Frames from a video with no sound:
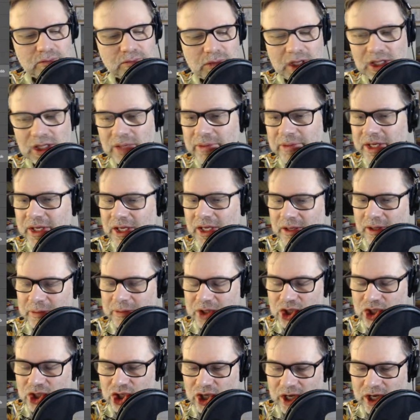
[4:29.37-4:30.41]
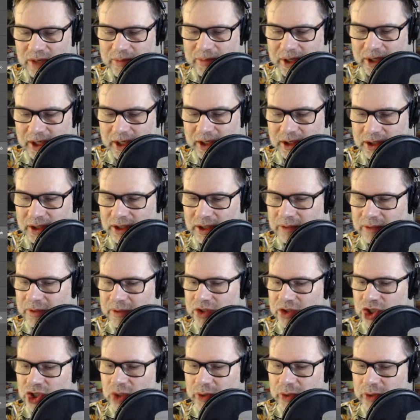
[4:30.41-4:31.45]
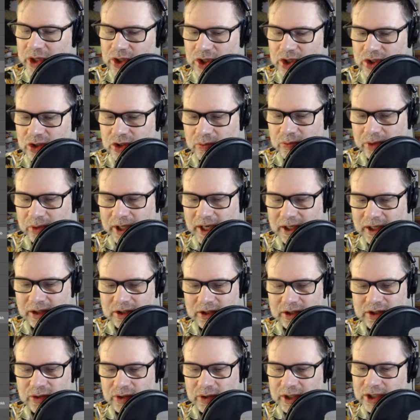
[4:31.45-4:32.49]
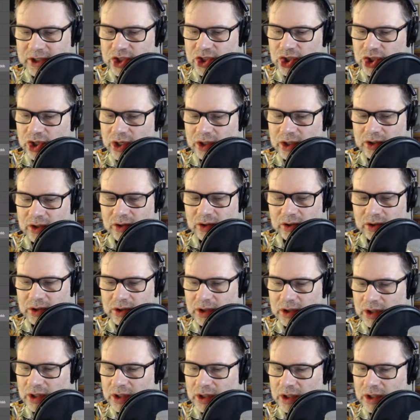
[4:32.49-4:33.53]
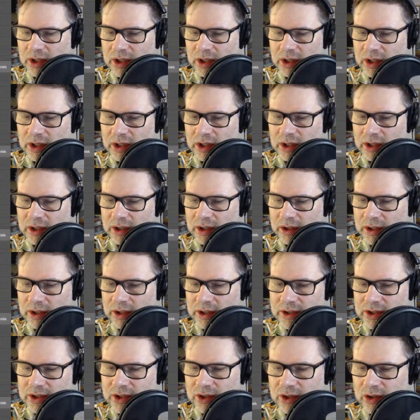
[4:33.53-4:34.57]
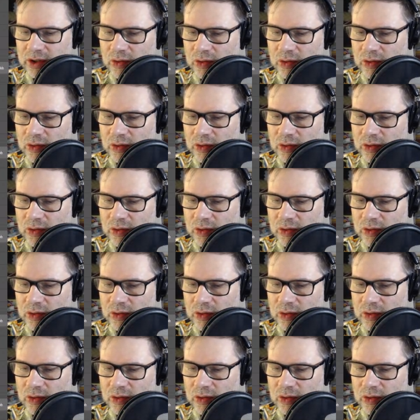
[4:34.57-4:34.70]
Let me check my... I'm sure we can just do black. Let's do a nice charcoal. Let's do...